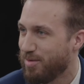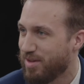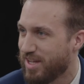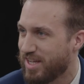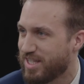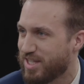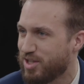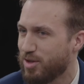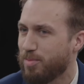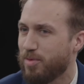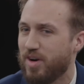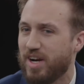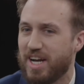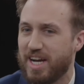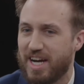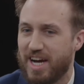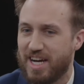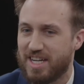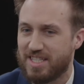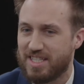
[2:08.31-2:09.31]
And like super
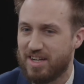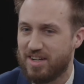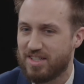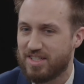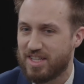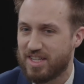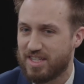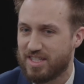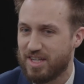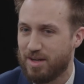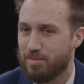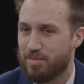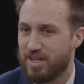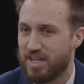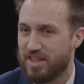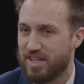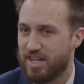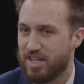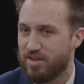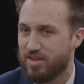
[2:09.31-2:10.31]
A I sounds like
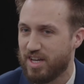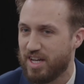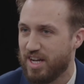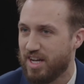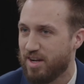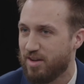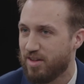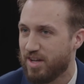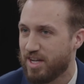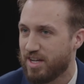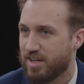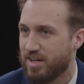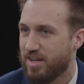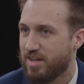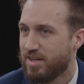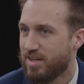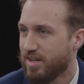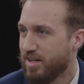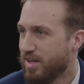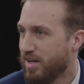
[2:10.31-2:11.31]
something that you get at a like
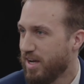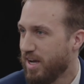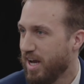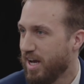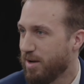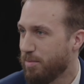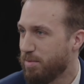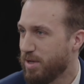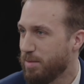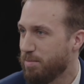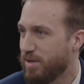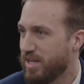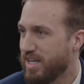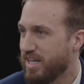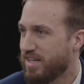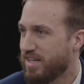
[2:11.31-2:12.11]
a at a B P.